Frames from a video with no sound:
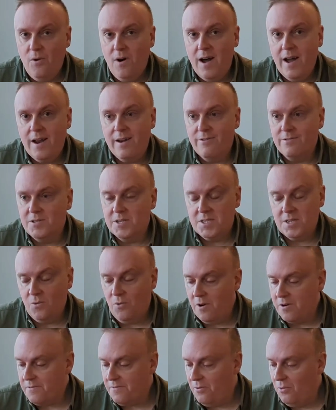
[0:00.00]
or just a wonderful
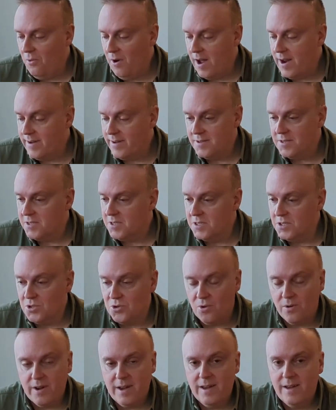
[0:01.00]
wine to just
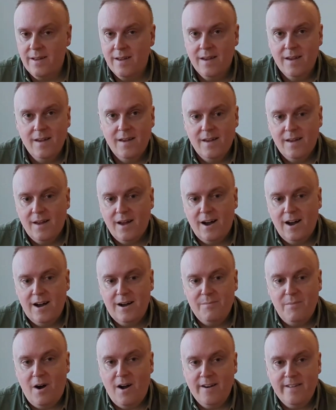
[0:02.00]
enjoy on
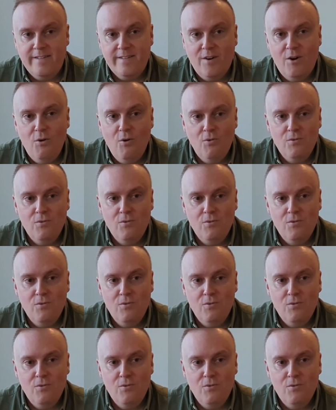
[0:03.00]
its own,